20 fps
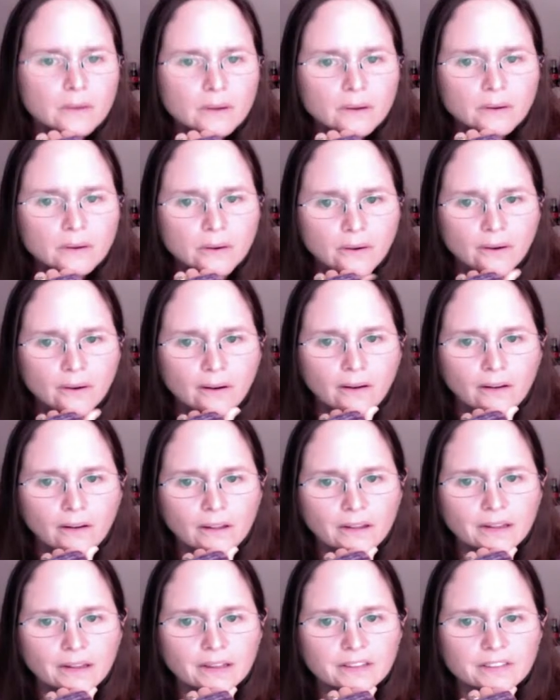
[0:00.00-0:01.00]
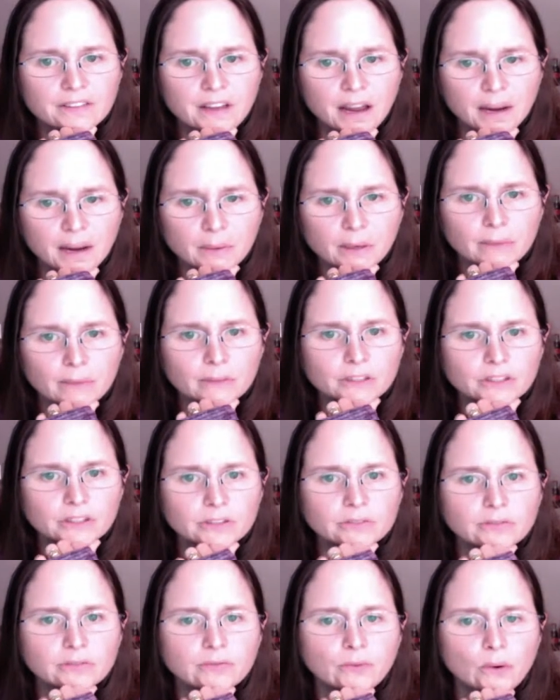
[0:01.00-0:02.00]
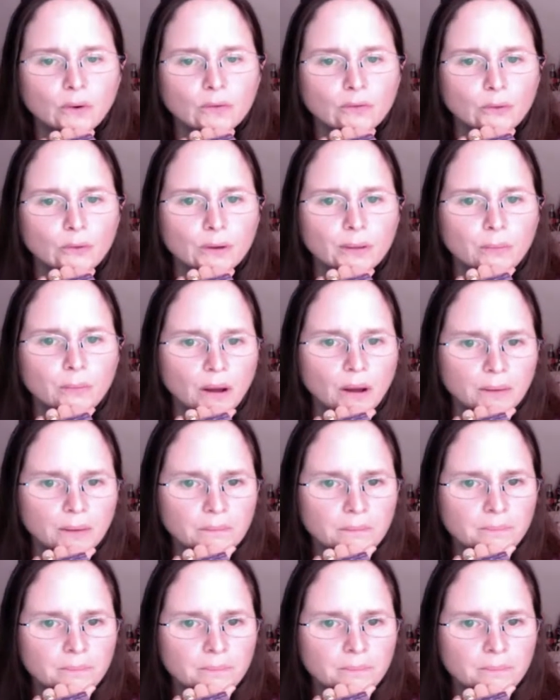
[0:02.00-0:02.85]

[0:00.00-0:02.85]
you're on this highway, which is 441,